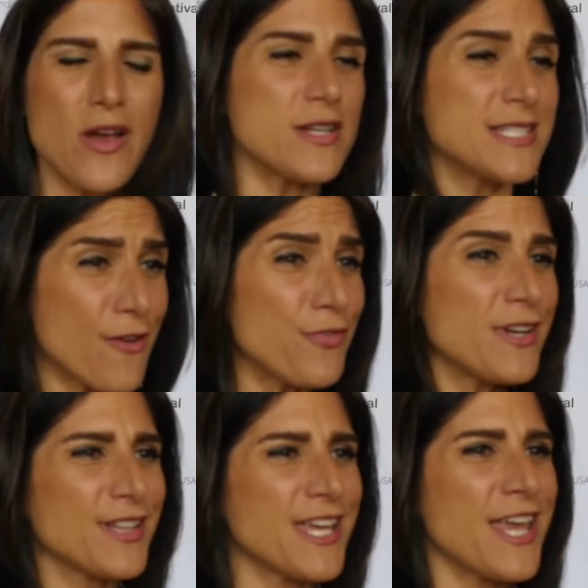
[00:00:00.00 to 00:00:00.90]
are
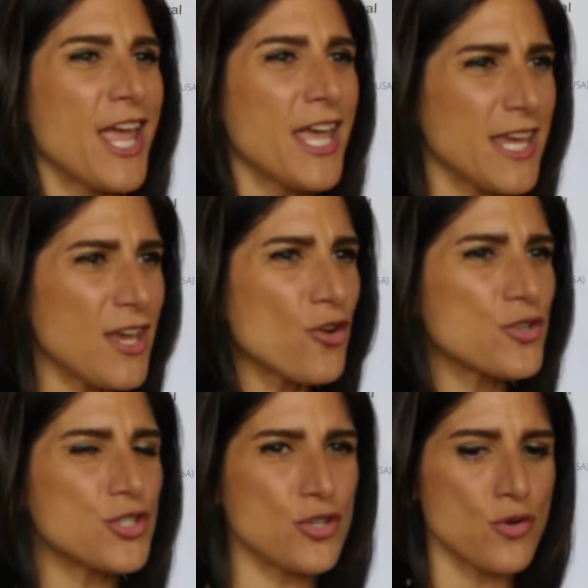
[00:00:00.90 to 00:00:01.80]
definitely here
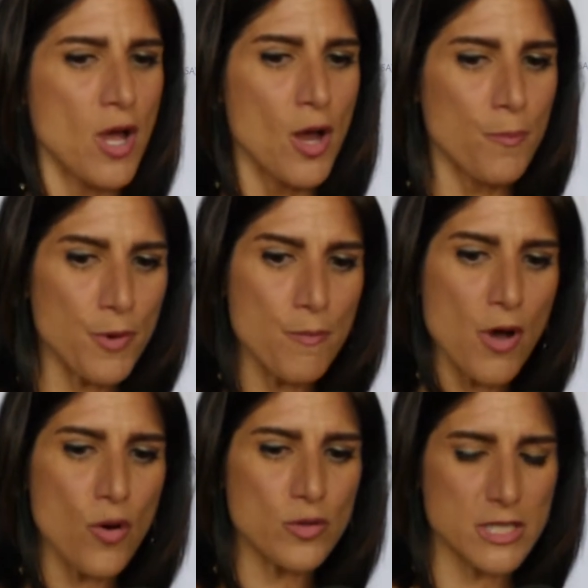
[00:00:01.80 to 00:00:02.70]
to
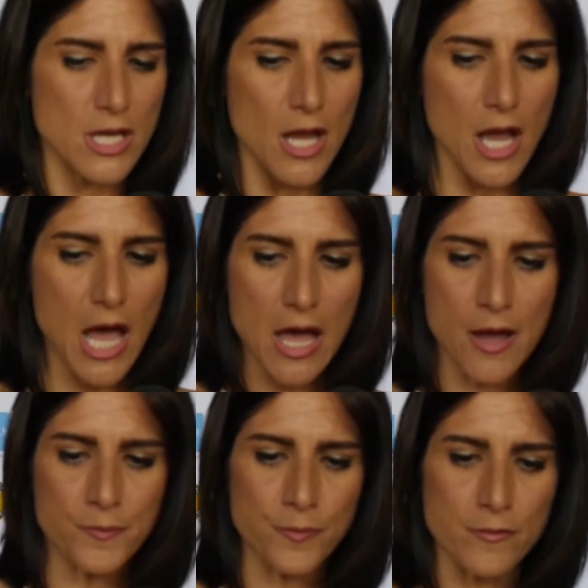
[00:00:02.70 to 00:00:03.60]
promote
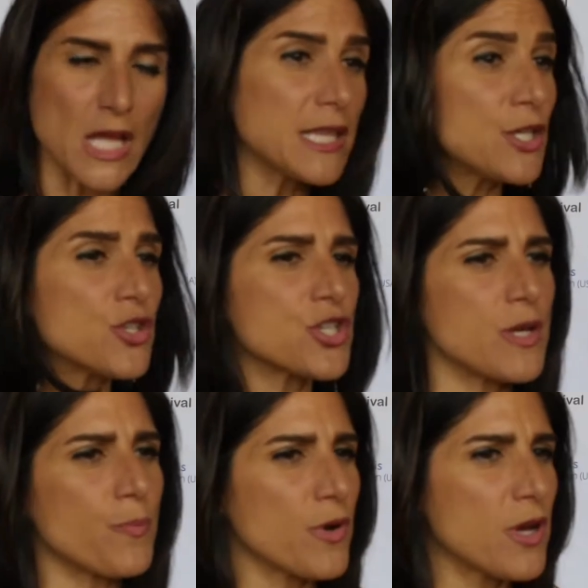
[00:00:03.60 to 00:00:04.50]

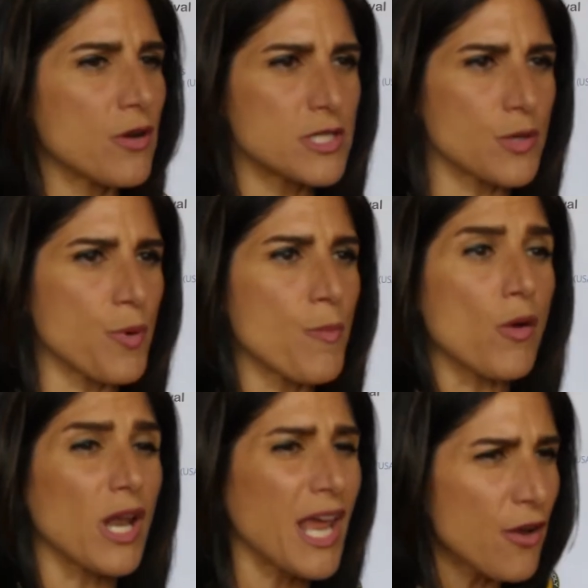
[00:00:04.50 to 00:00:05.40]
leadership. We're here to
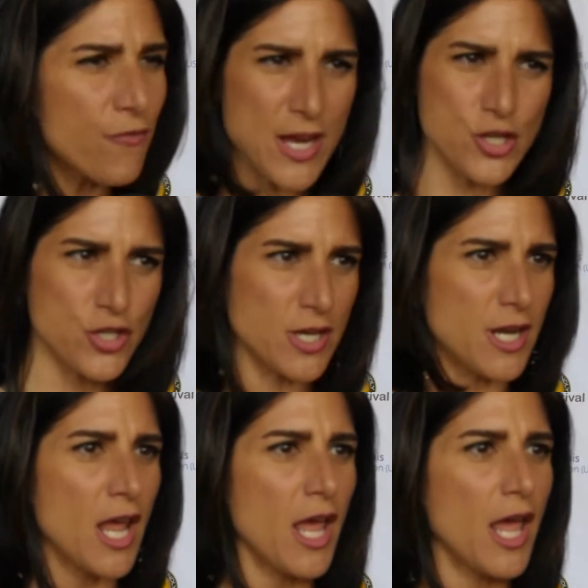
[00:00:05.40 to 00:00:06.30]
promote innovation
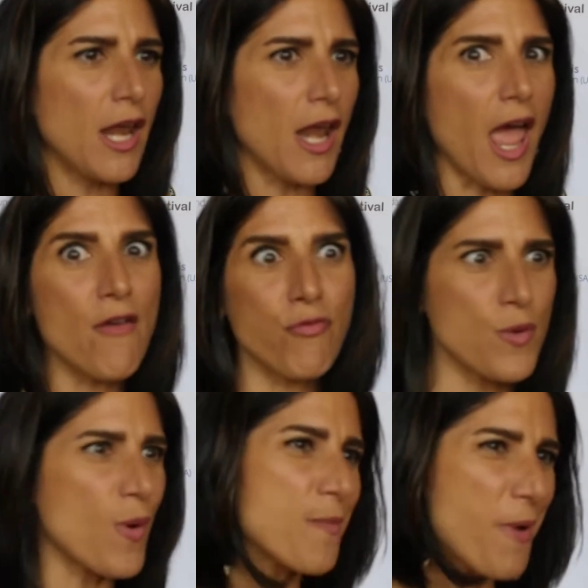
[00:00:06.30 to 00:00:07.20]
in every
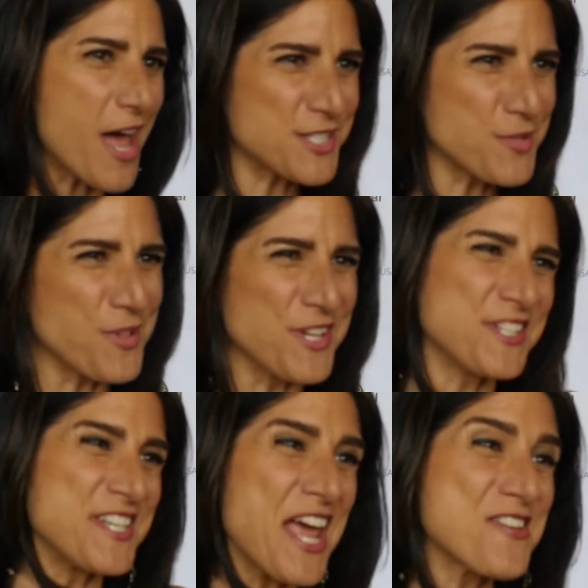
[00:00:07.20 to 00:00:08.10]
way possible. And
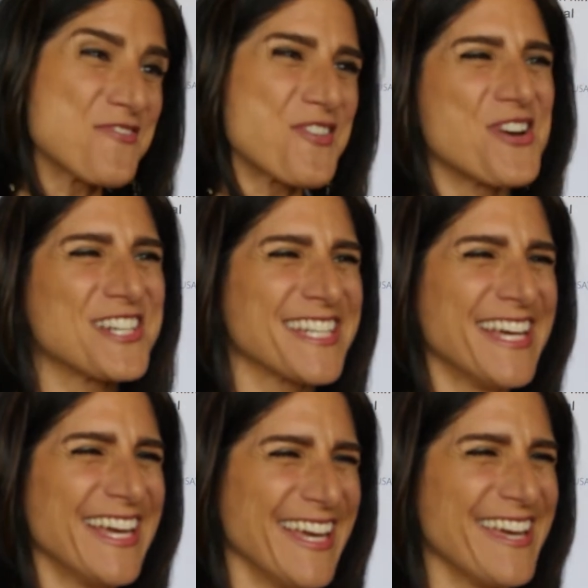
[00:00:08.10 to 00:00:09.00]
tonight, of course,
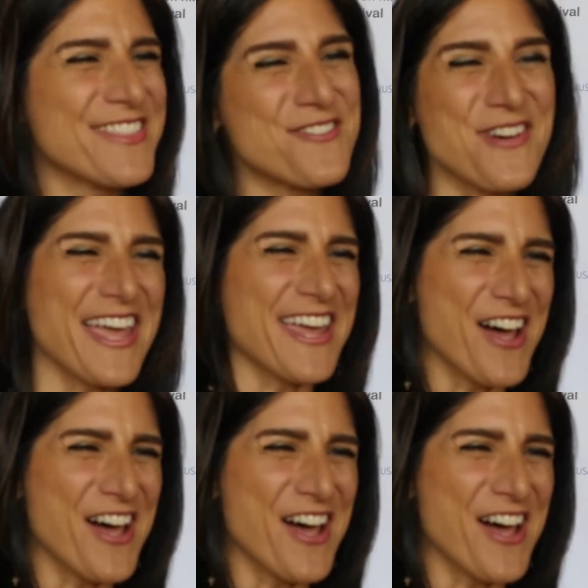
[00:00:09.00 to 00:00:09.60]
in the way